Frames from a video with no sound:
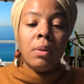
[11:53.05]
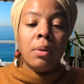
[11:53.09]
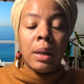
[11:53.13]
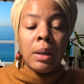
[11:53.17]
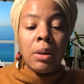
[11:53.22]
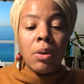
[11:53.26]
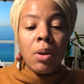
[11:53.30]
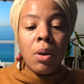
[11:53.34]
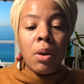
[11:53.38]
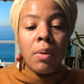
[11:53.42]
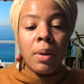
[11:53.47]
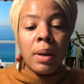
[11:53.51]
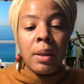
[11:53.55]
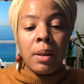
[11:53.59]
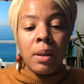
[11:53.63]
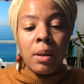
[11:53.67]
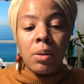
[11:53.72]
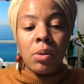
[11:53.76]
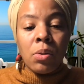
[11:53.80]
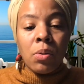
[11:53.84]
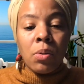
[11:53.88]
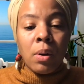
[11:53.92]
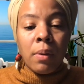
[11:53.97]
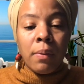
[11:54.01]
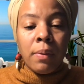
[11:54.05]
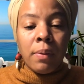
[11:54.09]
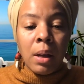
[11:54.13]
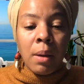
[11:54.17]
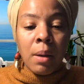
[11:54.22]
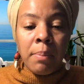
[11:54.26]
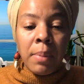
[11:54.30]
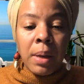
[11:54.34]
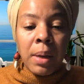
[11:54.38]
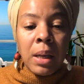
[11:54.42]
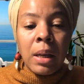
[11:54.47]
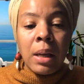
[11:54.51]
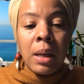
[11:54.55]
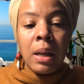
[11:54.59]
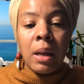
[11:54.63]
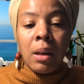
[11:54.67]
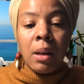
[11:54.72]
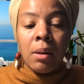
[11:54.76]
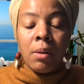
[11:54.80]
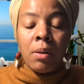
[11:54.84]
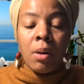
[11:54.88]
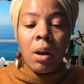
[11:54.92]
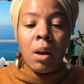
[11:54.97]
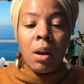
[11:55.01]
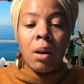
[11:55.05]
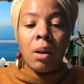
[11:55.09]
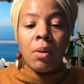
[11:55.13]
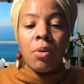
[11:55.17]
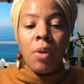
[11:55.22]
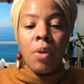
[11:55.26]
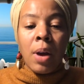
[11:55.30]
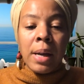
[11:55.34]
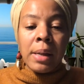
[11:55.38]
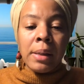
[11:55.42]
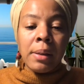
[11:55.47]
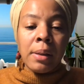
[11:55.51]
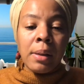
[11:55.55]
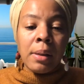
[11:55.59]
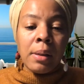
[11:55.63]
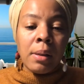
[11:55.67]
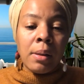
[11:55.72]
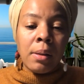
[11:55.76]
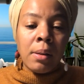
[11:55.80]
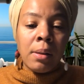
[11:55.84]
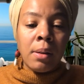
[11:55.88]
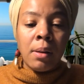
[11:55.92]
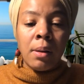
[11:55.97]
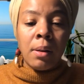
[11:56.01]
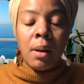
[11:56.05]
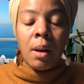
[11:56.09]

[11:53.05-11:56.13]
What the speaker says: in the sort of the immediate crisis